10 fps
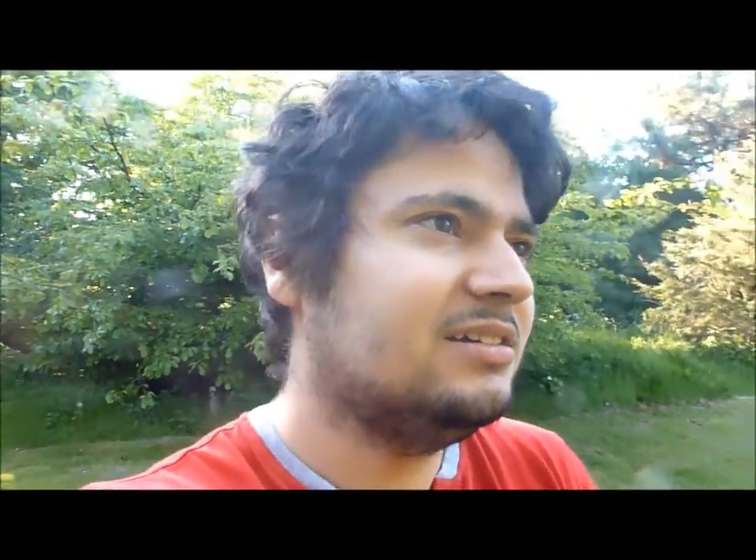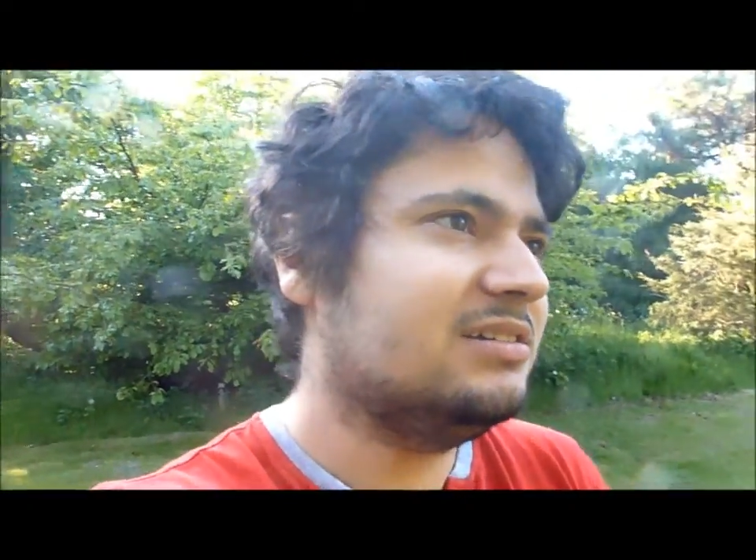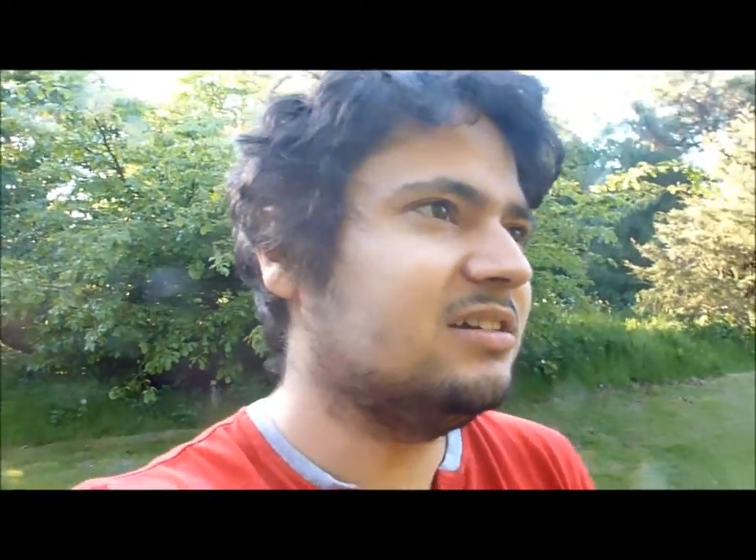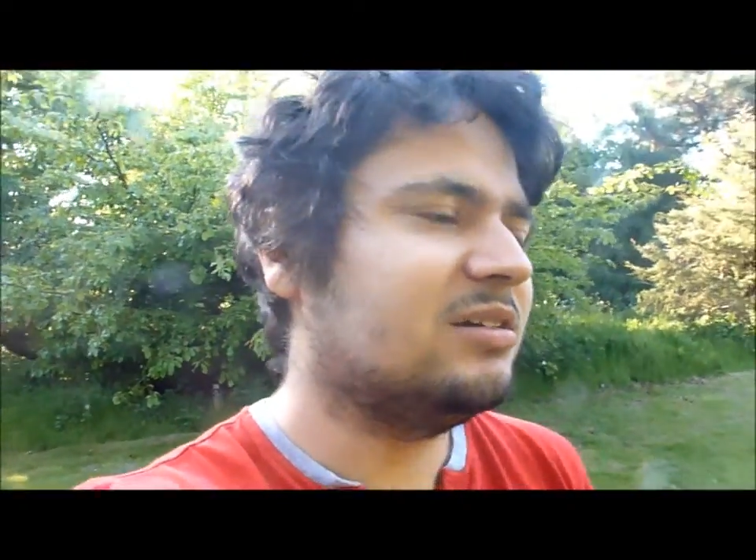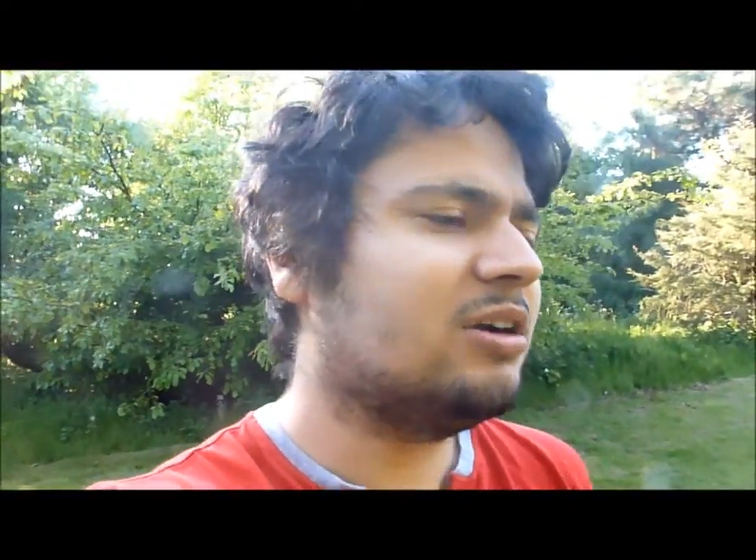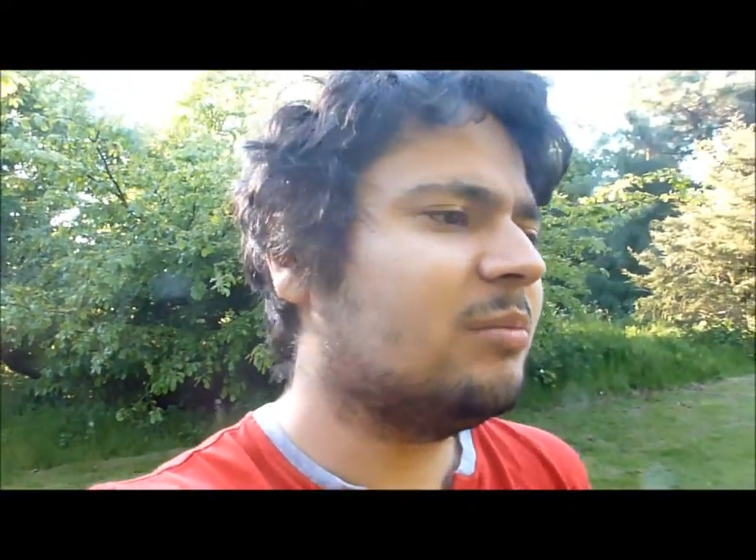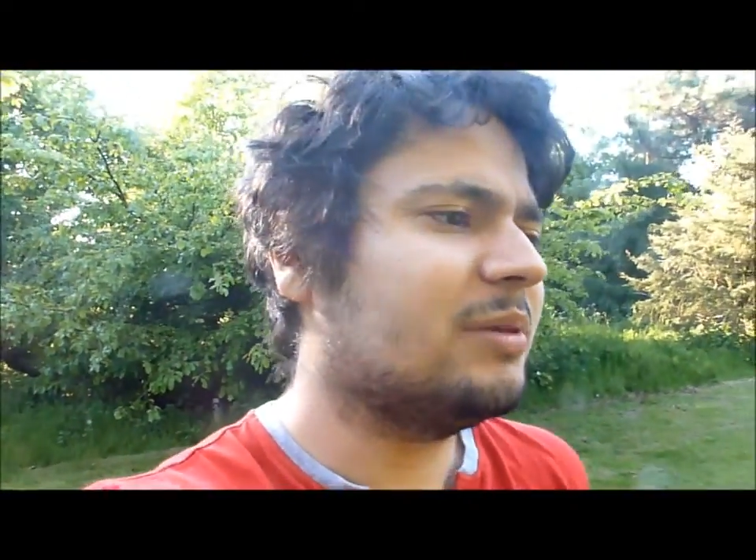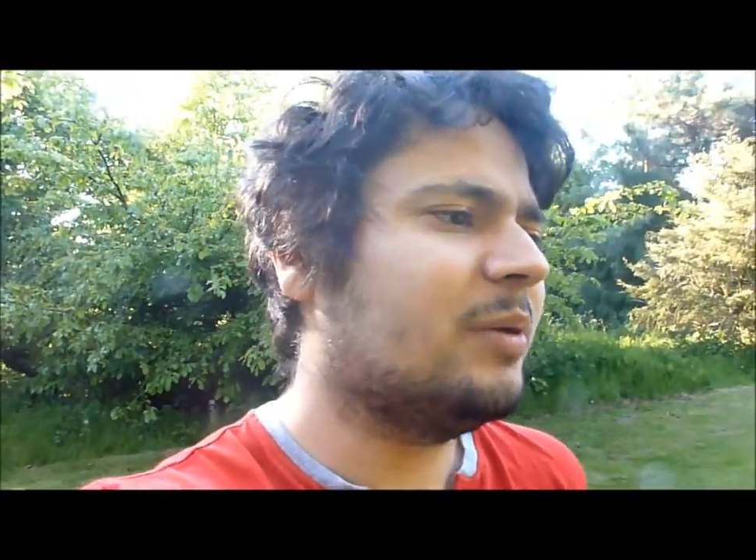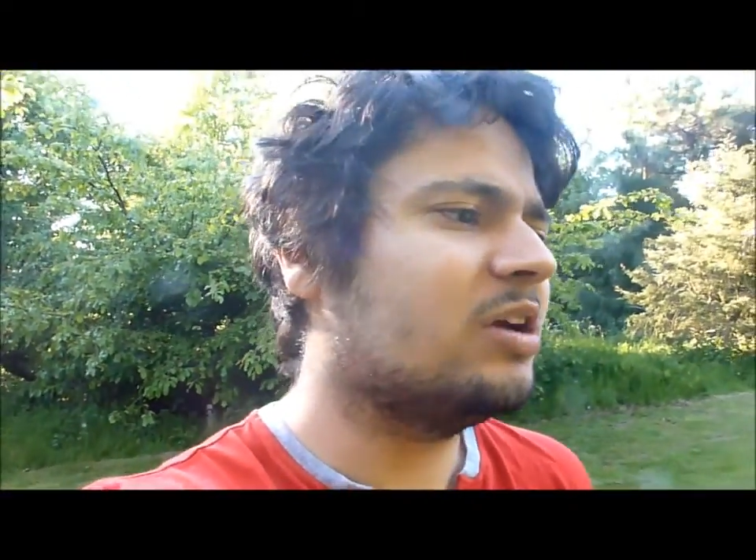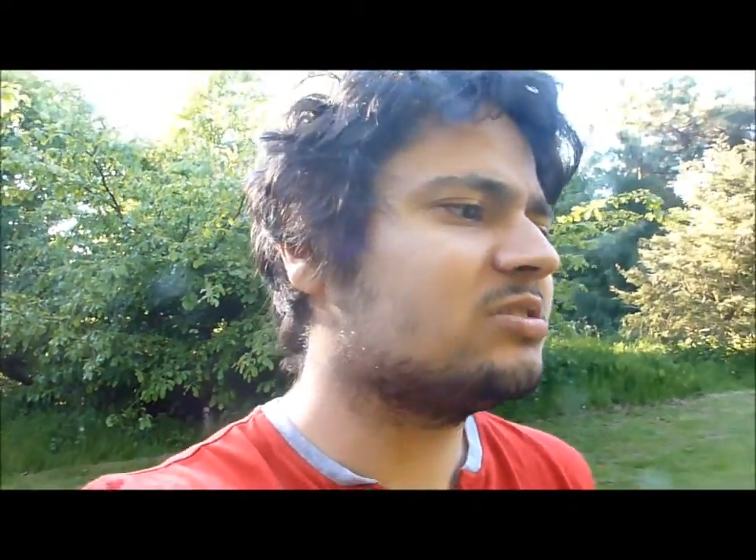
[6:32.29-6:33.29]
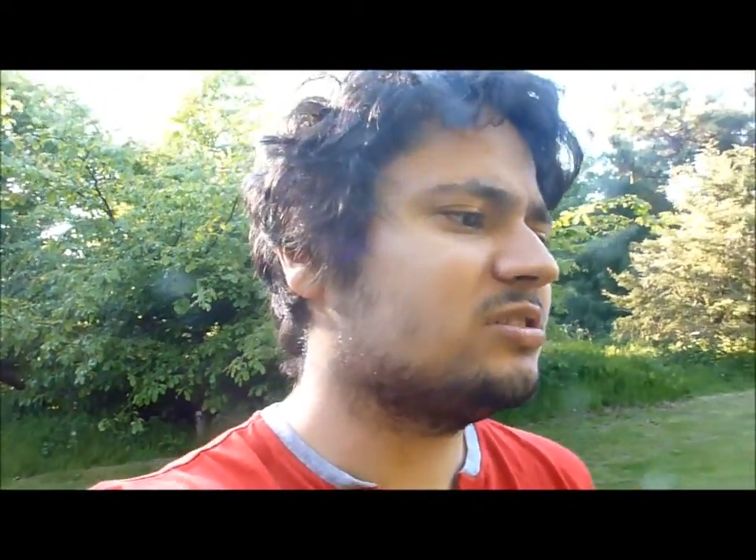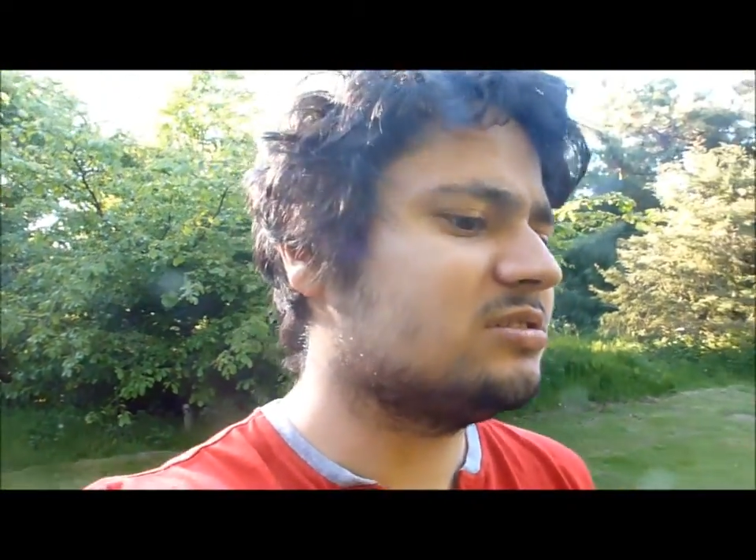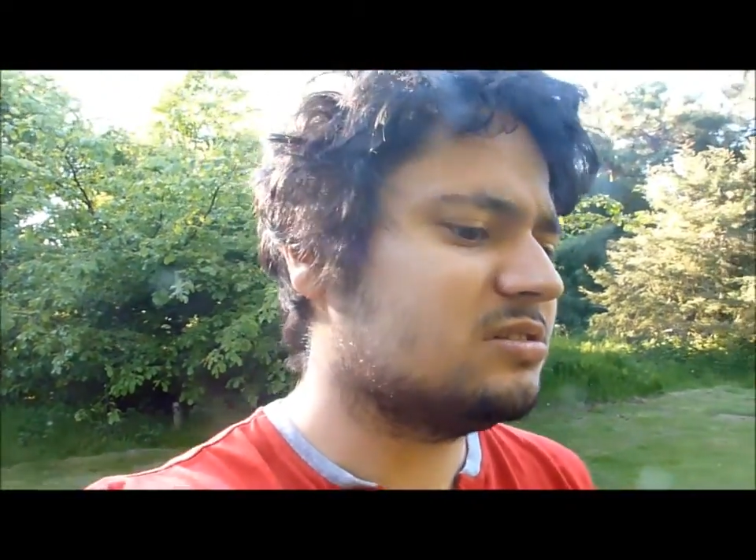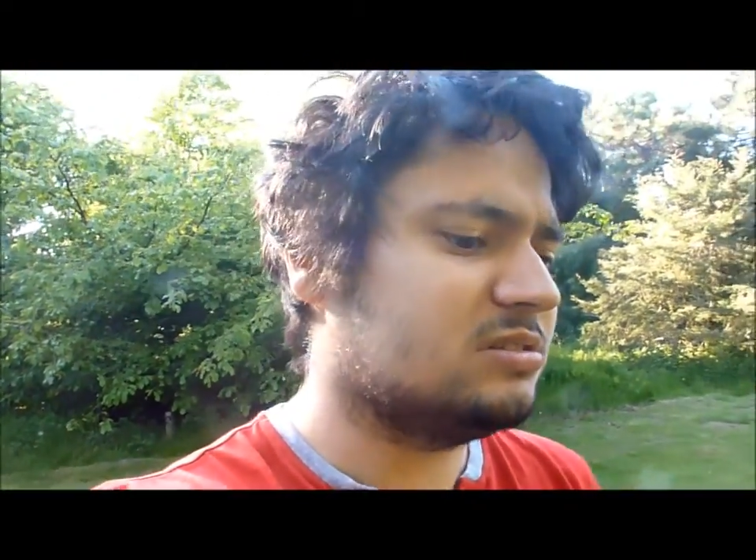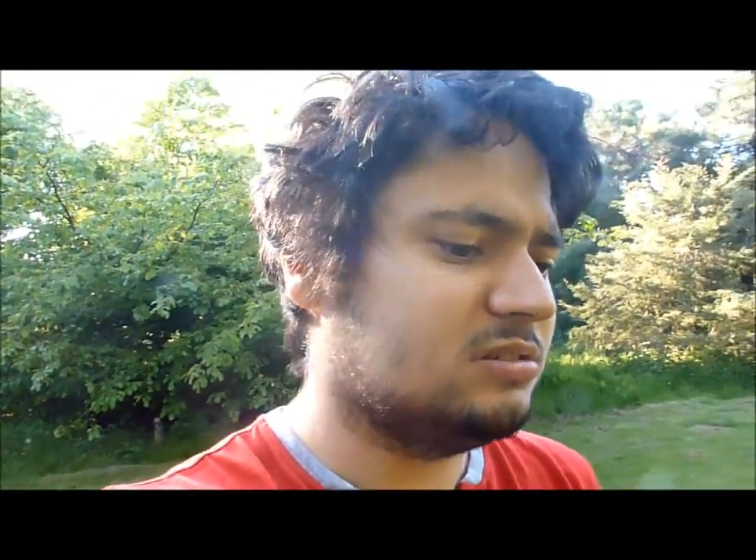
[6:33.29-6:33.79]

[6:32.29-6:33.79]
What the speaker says: You know, it can't be much, because,